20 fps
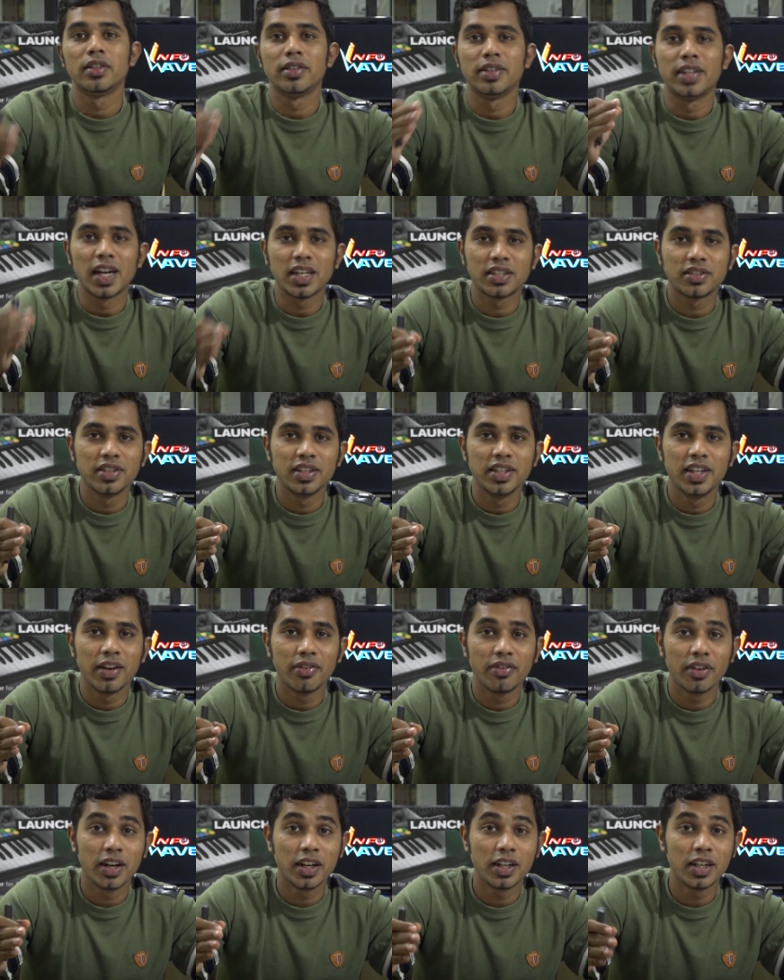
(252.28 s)
That's the
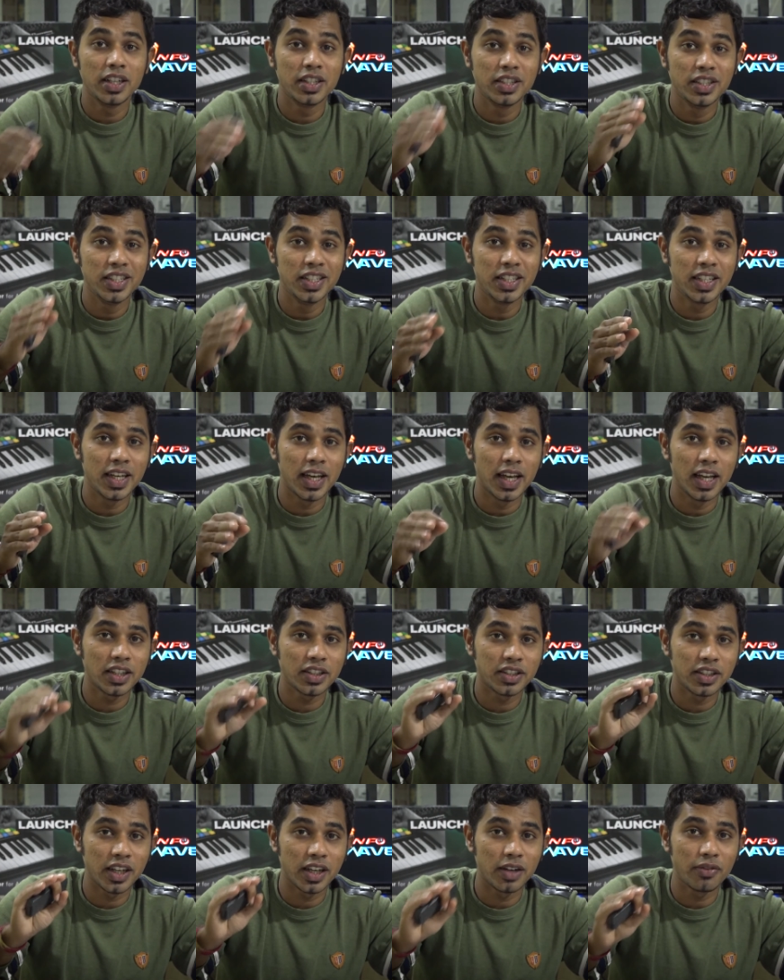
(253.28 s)
definitely G T X
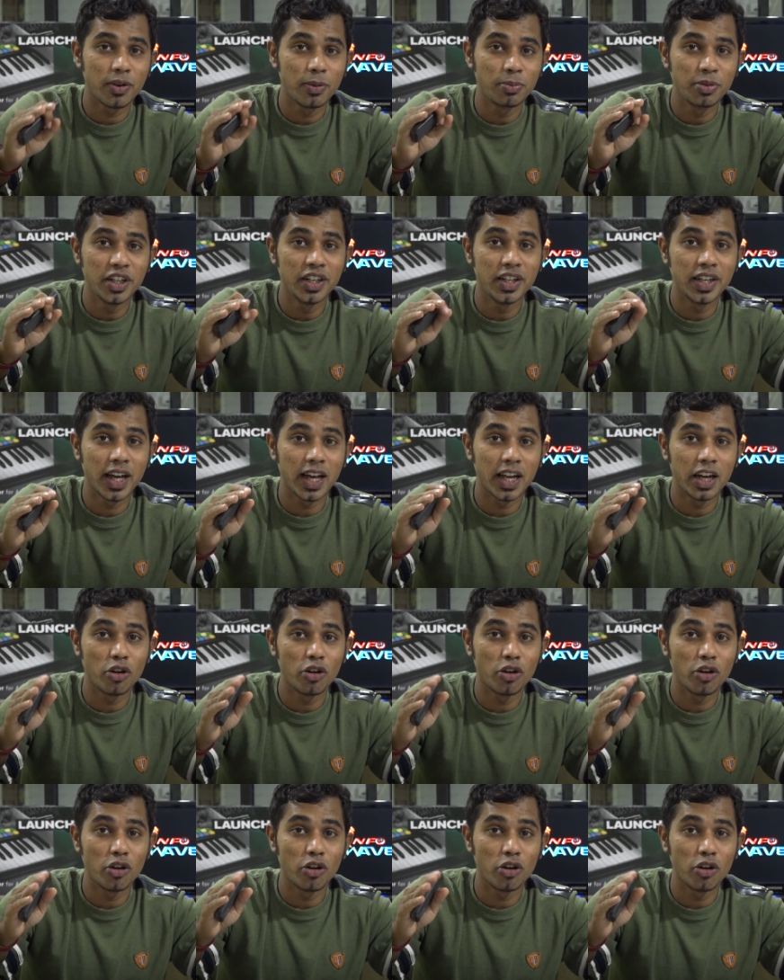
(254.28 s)
ten fifty T I